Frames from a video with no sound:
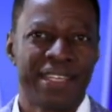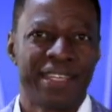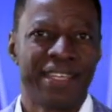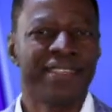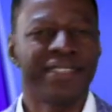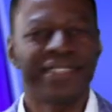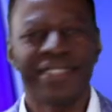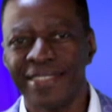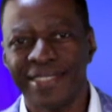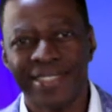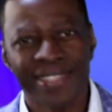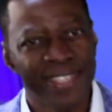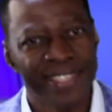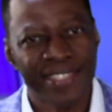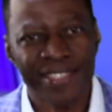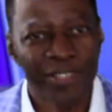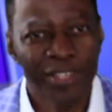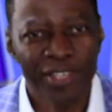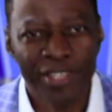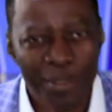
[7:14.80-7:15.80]

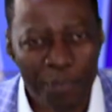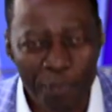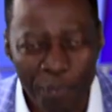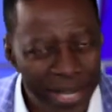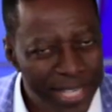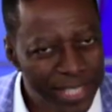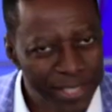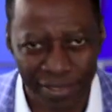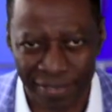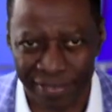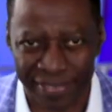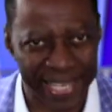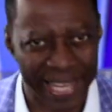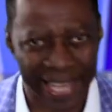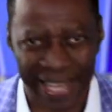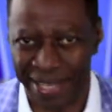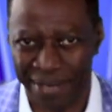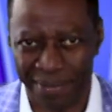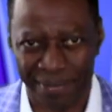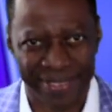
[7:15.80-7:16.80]
It's not the best of
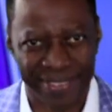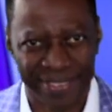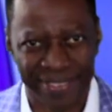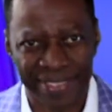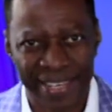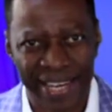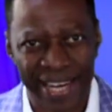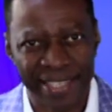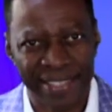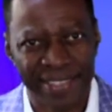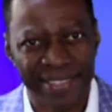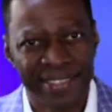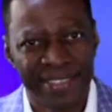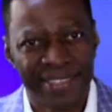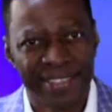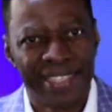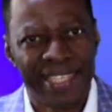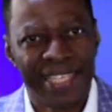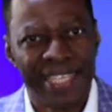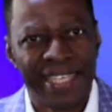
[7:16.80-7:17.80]
times, right?
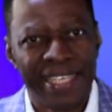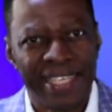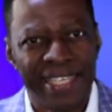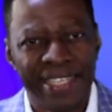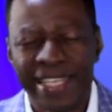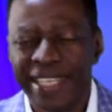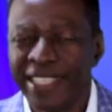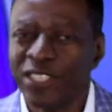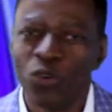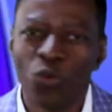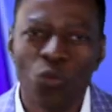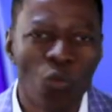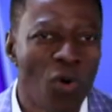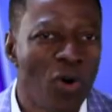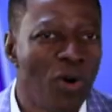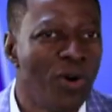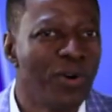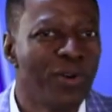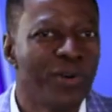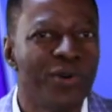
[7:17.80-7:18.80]
And there's a
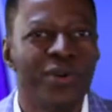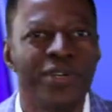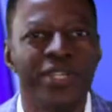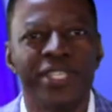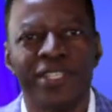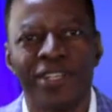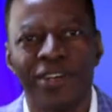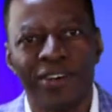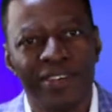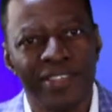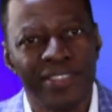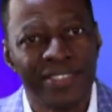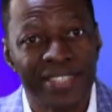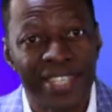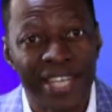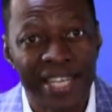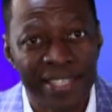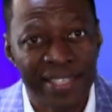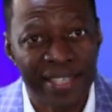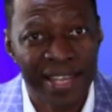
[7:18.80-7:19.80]
war going on
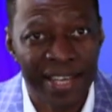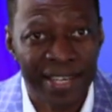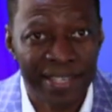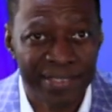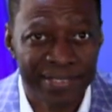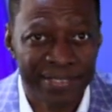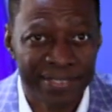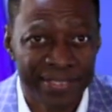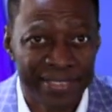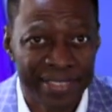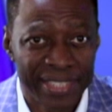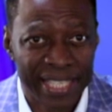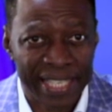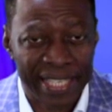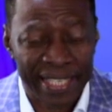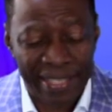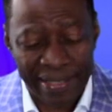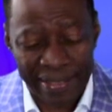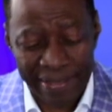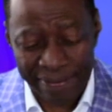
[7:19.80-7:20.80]
right now
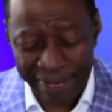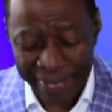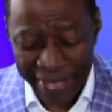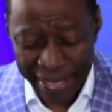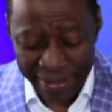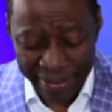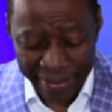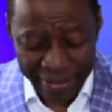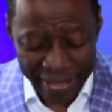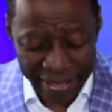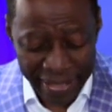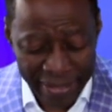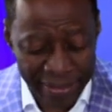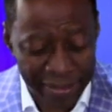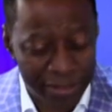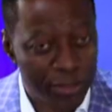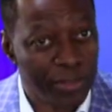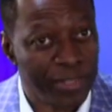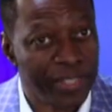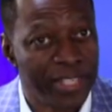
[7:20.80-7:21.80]

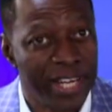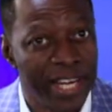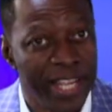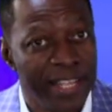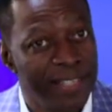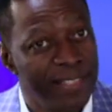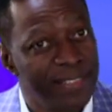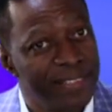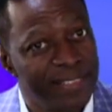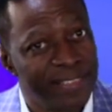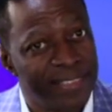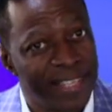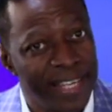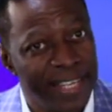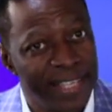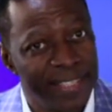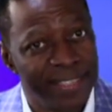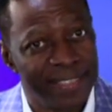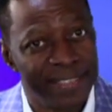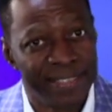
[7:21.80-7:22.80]
in Ukraine,
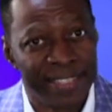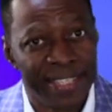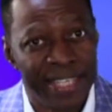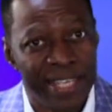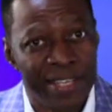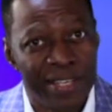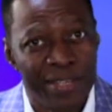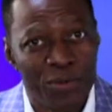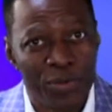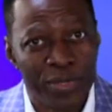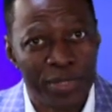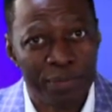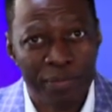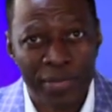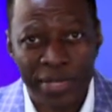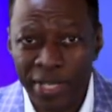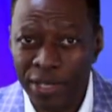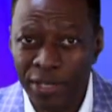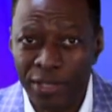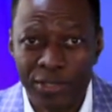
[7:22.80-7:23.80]
right? With
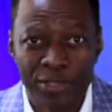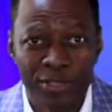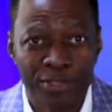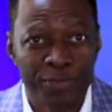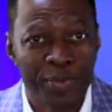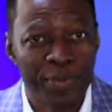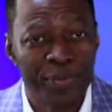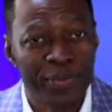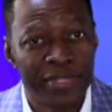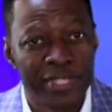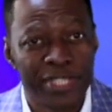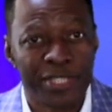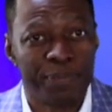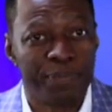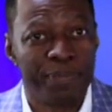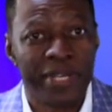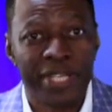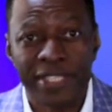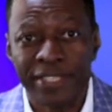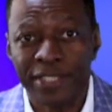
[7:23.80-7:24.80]
millions of people
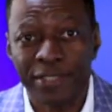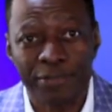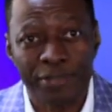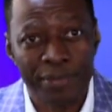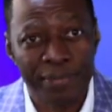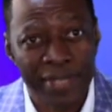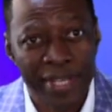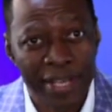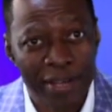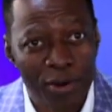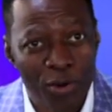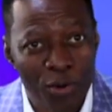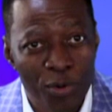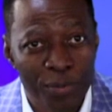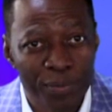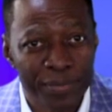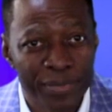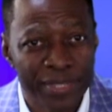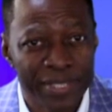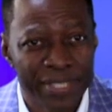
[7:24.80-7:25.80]
displaced from their
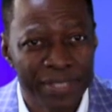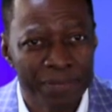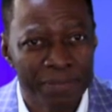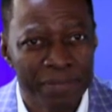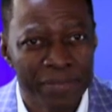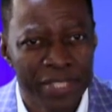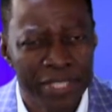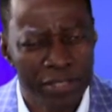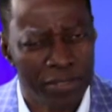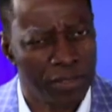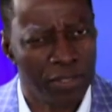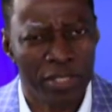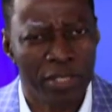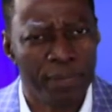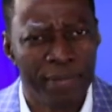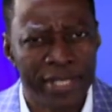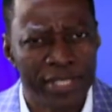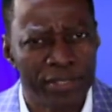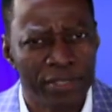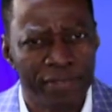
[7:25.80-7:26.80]
homes. This is not
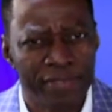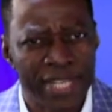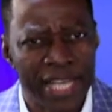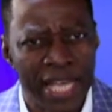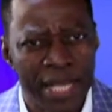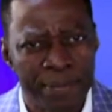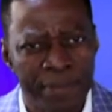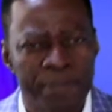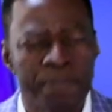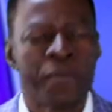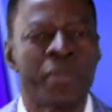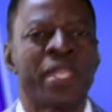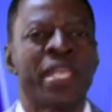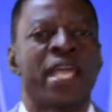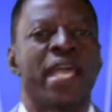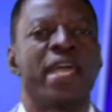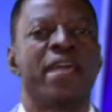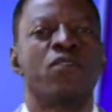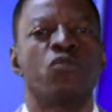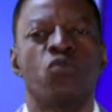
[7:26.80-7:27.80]
the best of times.
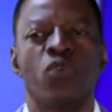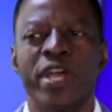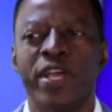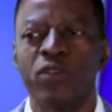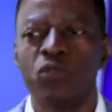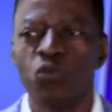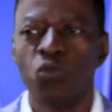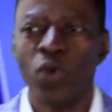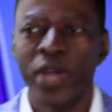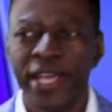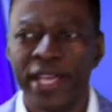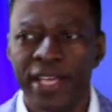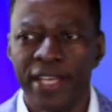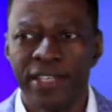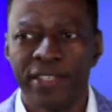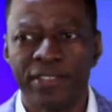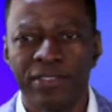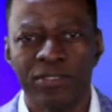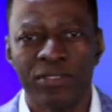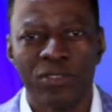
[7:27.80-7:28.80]
And
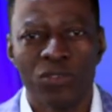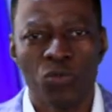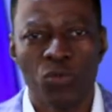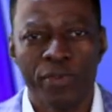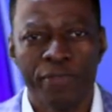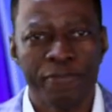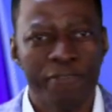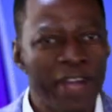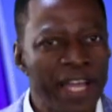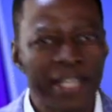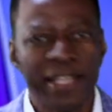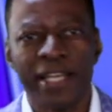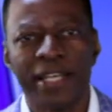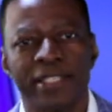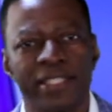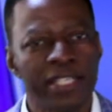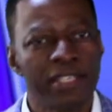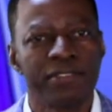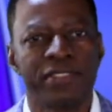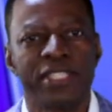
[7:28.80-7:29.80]
when we find
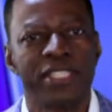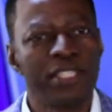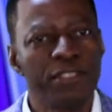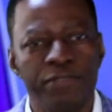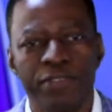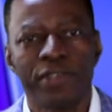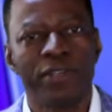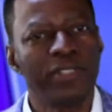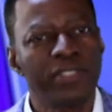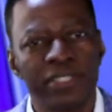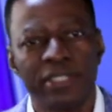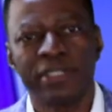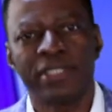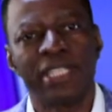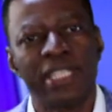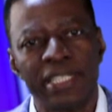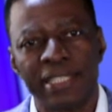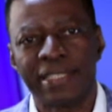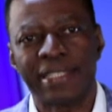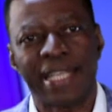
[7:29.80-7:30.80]
ourselves in difficult
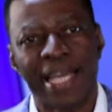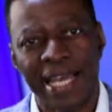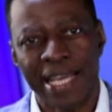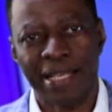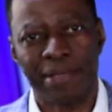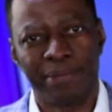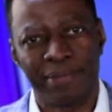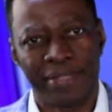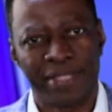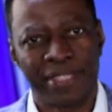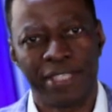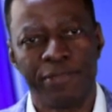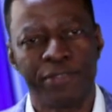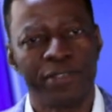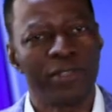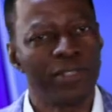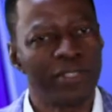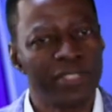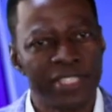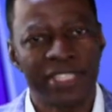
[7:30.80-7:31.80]
times,
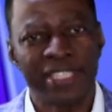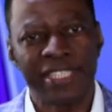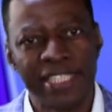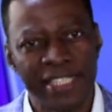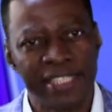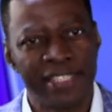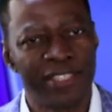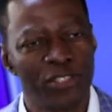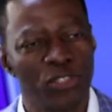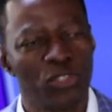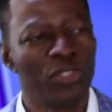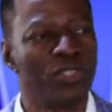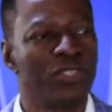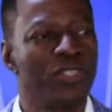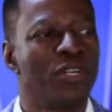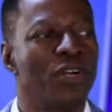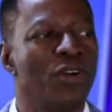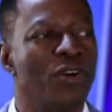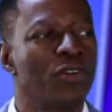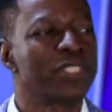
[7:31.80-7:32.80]
difficult seasons
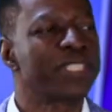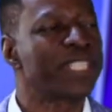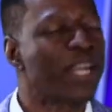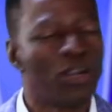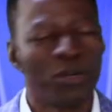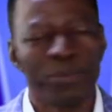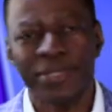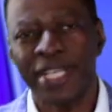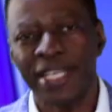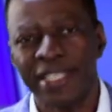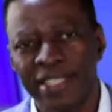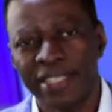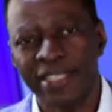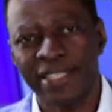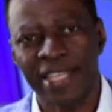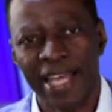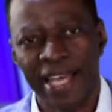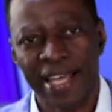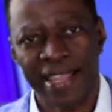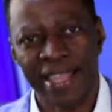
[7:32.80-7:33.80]
or
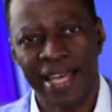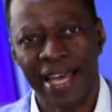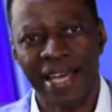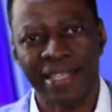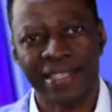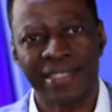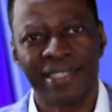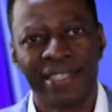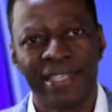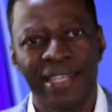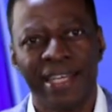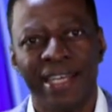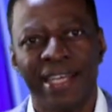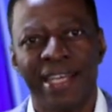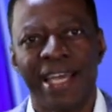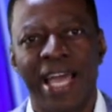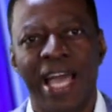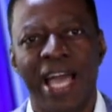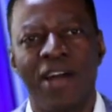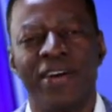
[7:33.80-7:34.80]
circumstances like that,
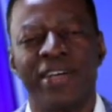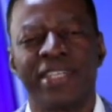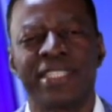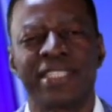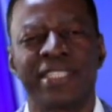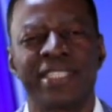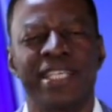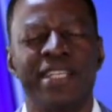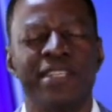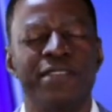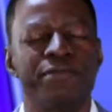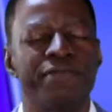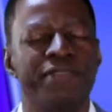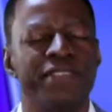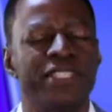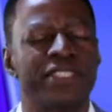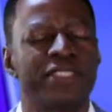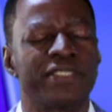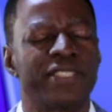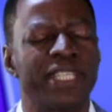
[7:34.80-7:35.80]
our
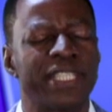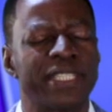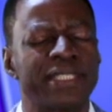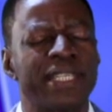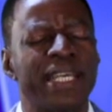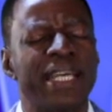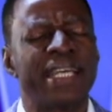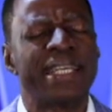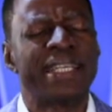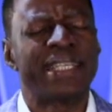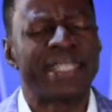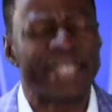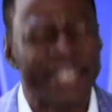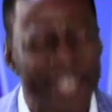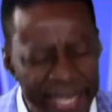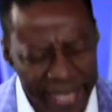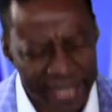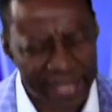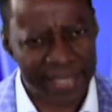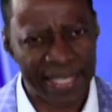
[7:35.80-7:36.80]
selfishness
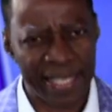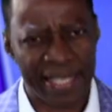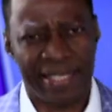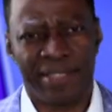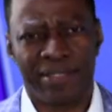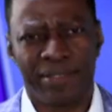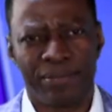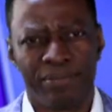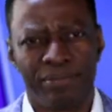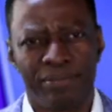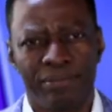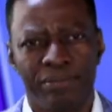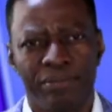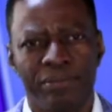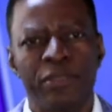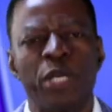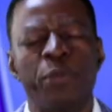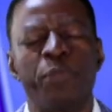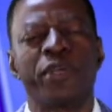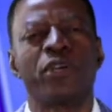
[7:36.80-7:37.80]
kicks in
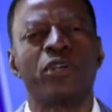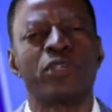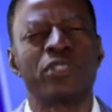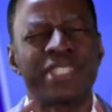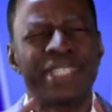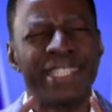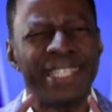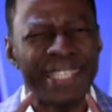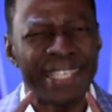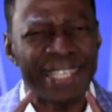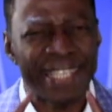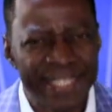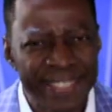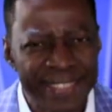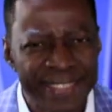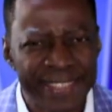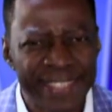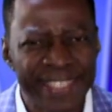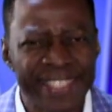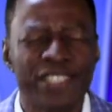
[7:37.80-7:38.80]
because the
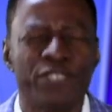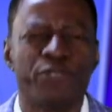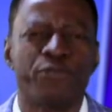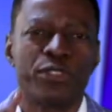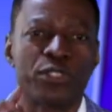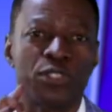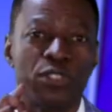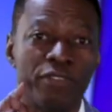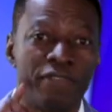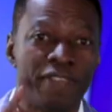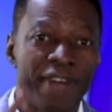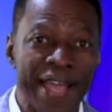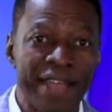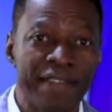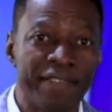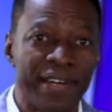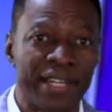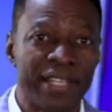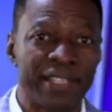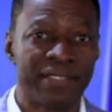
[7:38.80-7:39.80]
instinct for
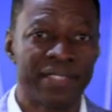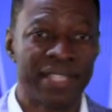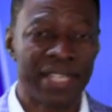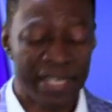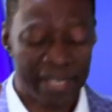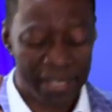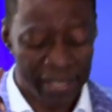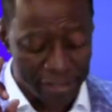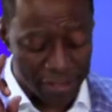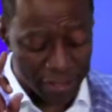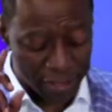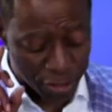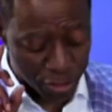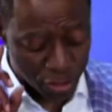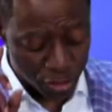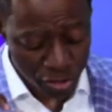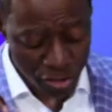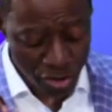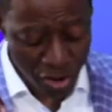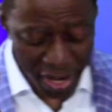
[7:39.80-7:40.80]
survival is the
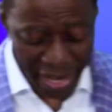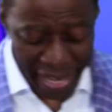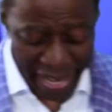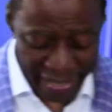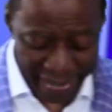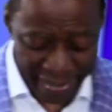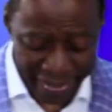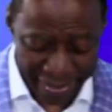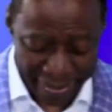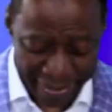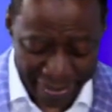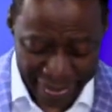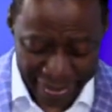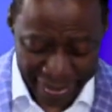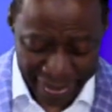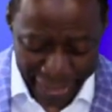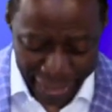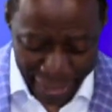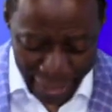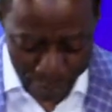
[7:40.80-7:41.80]
strongest
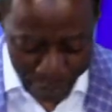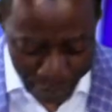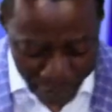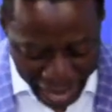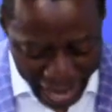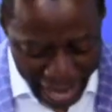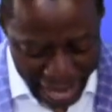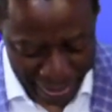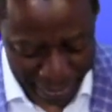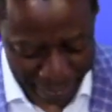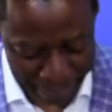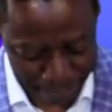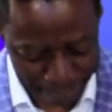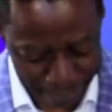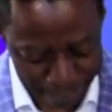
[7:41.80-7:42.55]
in man.